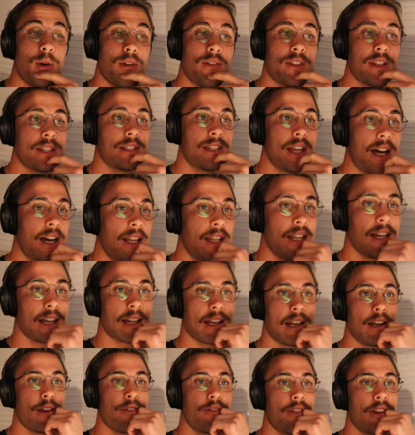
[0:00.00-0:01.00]
more of this done.
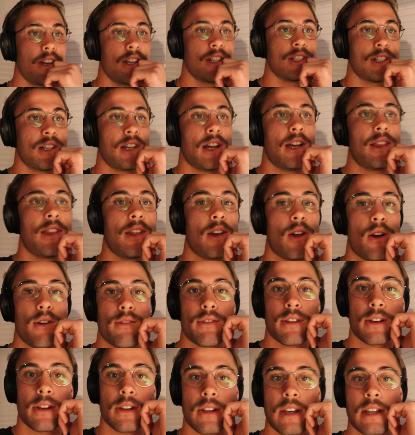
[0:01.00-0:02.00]
Like, I need to finish it and then
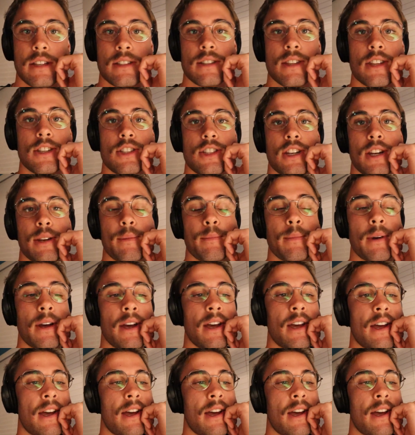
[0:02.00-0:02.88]
hopefully we can get to the gym